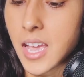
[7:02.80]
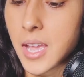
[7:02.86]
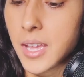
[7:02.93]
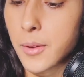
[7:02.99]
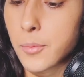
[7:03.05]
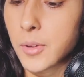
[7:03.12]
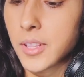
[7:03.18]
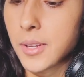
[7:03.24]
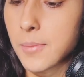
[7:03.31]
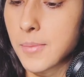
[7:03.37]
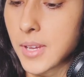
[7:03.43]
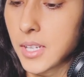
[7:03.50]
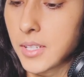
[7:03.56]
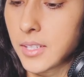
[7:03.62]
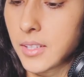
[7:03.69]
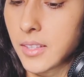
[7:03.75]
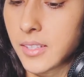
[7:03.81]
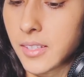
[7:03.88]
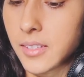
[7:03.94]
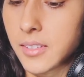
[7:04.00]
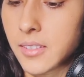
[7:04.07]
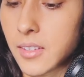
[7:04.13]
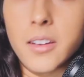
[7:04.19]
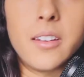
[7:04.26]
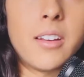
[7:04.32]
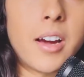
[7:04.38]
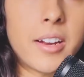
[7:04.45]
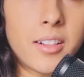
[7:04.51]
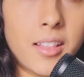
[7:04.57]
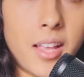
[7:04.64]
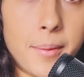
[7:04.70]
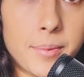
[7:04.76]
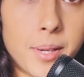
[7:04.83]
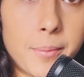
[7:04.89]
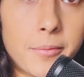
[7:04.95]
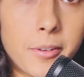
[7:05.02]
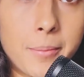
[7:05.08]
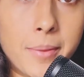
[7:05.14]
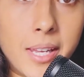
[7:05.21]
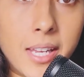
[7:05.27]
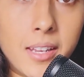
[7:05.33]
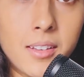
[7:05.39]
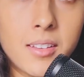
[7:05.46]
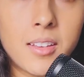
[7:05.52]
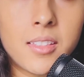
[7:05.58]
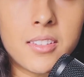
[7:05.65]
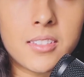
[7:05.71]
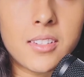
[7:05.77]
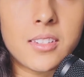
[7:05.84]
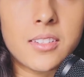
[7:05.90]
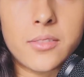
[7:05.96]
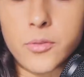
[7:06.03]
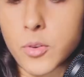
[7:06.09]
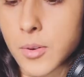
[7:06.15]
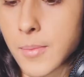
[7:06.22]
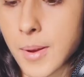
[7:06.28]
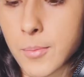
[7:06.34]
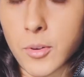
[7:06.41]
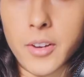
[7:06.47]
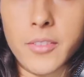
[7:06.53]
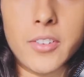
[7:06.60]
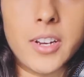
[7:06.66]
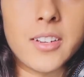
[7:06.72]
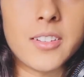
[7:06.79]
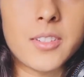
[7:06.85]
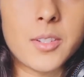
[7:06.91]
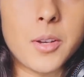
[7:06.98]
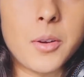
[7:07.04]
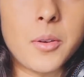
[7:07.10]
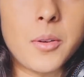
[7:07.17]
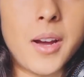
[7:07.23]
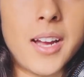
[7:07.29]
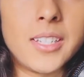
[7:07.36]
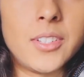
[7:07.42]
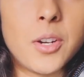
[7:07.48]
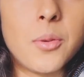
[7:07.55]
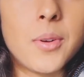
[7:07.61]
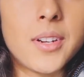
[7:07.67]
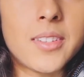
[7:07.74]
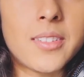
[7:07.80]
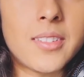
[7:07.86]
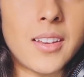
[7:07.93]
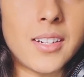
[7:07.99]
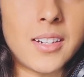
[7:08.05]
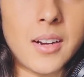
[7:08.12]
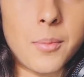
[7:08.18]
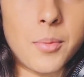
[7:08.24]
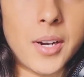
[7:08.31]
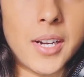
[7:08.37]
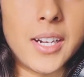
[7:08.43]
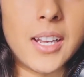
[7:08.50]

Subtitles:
I will admit, this is not a laptop for me. This is for my boyfriend, so I don't want to set it up right